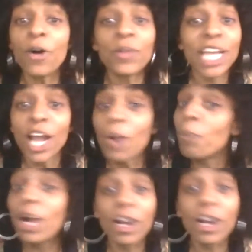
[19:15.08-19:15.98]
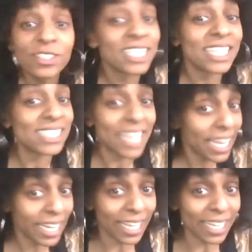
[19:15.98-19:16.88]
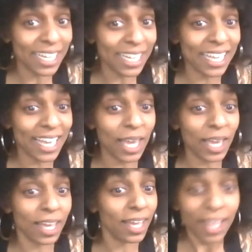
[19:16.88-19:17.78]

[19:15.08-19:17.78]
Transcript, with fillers: only her words that said it. But that's also